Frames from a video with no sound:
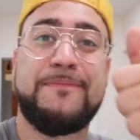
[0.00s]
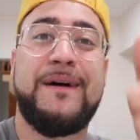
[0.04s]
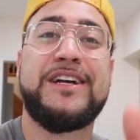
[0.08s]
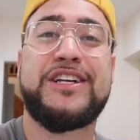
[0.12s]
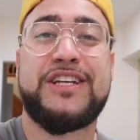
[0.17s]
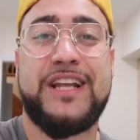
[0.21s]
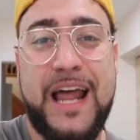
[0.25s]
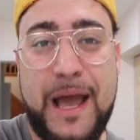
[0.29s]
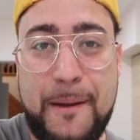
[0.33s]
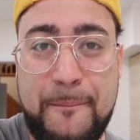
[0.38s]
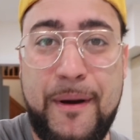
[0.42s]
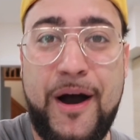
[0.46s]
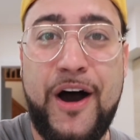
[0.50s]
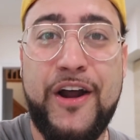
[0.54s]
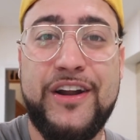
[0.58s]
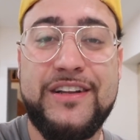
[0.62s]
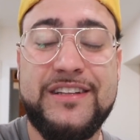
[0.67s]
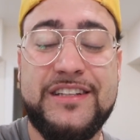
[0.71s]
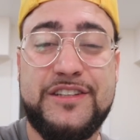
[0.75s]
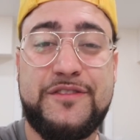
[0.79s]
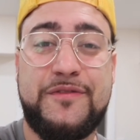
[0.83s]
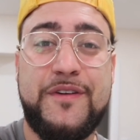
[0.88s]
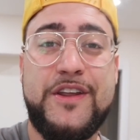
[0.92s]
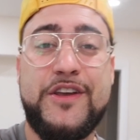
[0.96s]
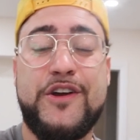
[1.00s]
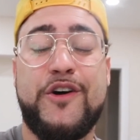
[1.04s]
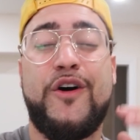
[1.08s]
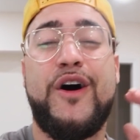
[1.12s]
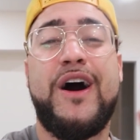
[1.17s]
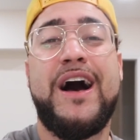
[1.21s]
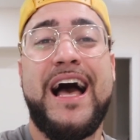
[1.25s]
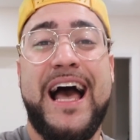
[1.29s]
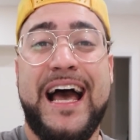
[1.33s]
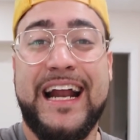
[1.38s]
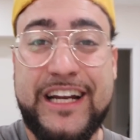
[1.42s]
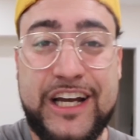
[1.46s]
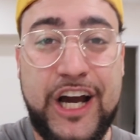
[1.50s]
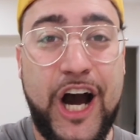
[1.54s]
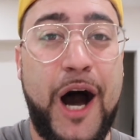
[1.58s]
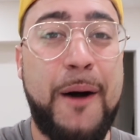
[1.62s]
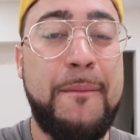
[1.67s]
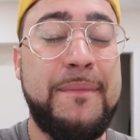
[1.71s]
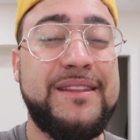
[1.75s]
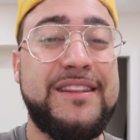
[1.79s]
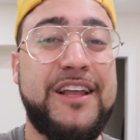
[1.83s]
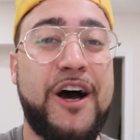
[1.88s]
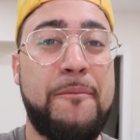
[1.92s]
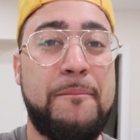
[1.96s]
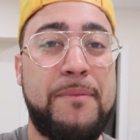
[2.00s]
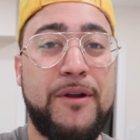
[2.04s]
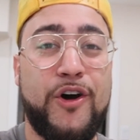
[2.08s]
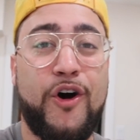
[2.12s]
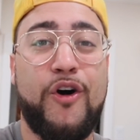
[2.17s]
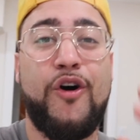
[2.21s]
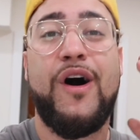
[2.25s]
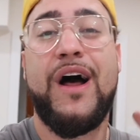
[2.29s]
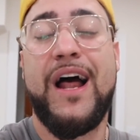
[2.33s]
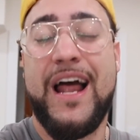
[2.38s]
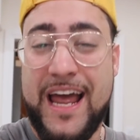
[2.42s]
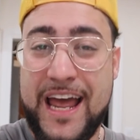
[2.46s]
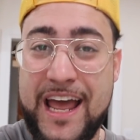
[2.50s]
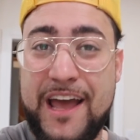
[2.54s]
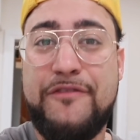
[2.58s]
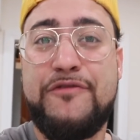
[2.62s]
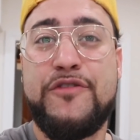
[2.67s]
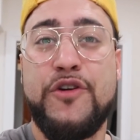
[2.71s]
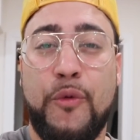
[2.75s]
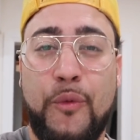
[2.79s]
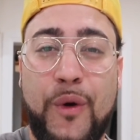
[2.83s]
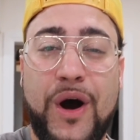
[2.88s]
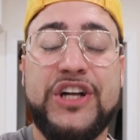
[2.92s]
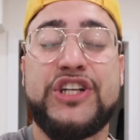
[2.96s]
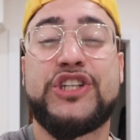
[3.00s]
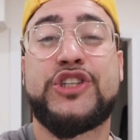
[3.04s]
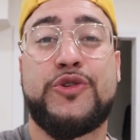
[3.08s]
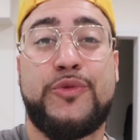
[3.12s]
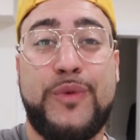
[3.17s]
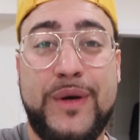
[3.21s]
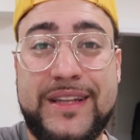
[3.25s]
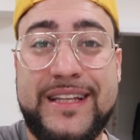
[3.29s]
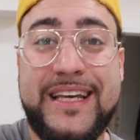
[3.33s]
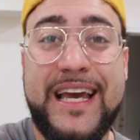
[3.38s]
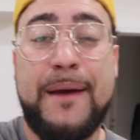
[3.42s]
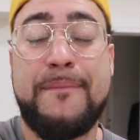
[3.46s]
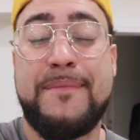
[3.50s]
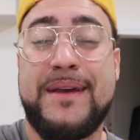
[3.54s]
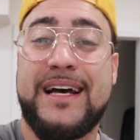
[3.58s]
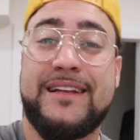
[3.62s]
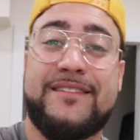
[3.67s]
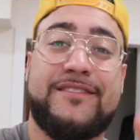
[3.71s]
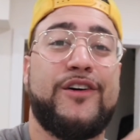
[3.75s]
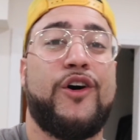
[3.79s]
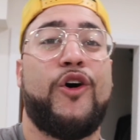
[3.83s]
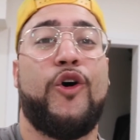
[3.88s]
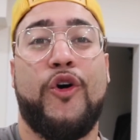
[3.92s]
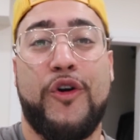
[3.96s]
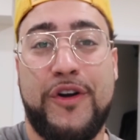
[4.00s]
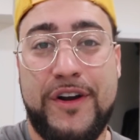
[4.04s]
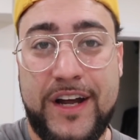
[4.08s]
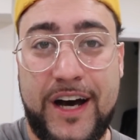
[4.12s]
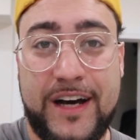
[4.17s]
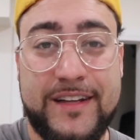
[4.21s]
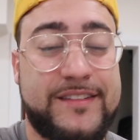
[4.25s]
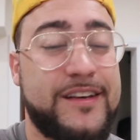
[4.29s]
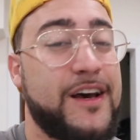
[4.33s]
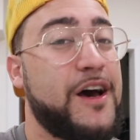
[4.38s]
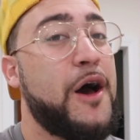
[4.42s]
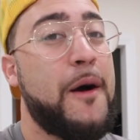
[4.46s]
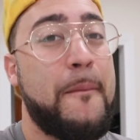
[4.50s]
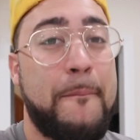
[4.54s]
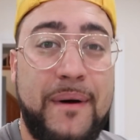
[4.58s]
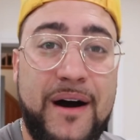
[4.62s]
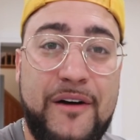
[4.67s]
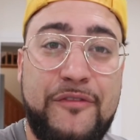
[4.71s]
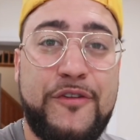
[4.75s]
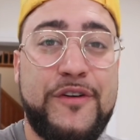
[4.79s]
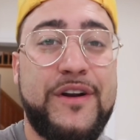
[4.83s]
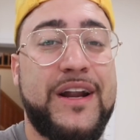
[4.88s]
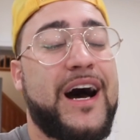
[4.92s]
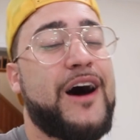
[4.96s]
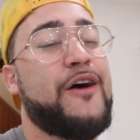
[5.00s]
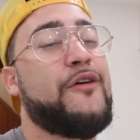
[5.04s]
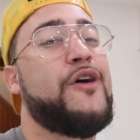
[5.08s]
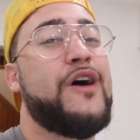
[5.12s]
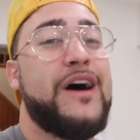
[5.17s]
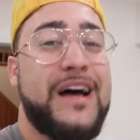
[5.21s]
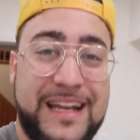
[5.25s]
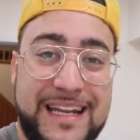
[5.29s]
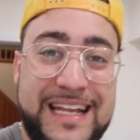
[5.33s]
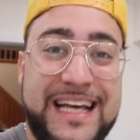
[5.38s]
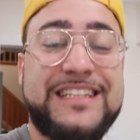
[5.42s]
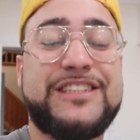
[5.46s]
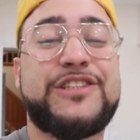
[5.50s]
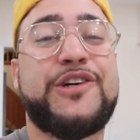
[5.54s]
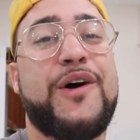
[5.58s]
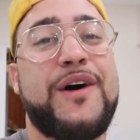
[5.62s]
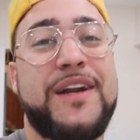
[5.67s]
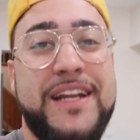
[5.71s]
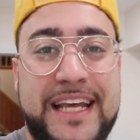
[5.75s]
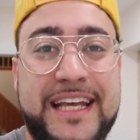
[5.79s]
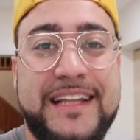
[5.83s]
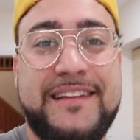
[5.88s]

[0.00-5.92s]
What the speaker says: smash the like button on this video and comment down below if you watched Squid Game yet or not. But for now, let's go and